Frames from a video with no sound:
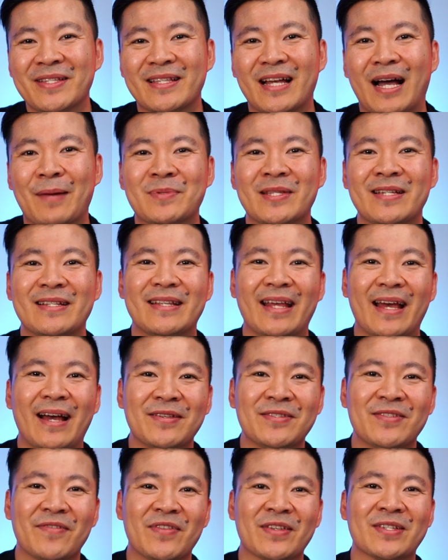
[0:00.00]
the ups and
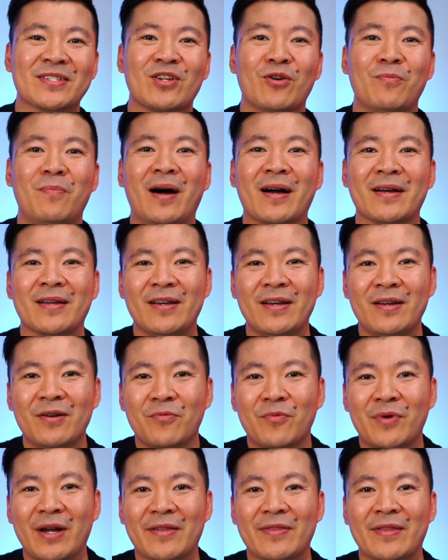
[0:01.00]
downs of the stock market
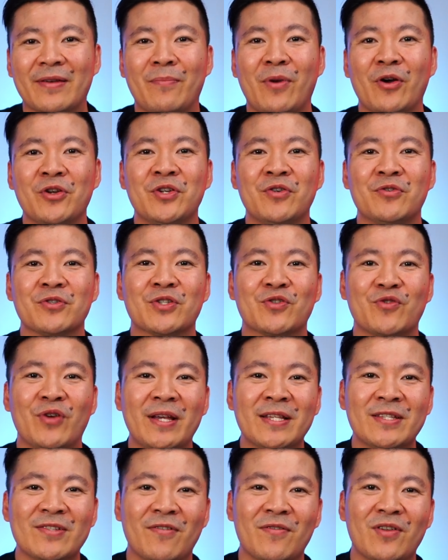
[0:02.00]
without the emotional
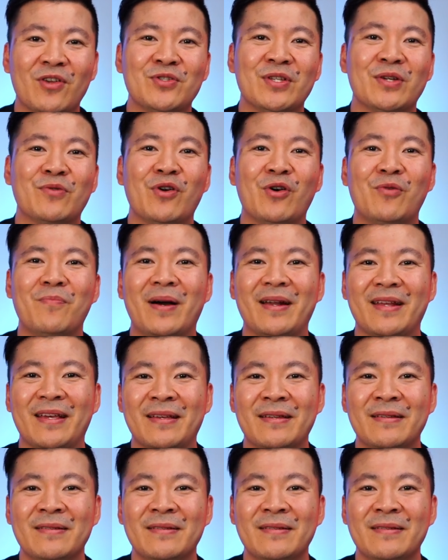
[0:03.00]
stress of losing real money.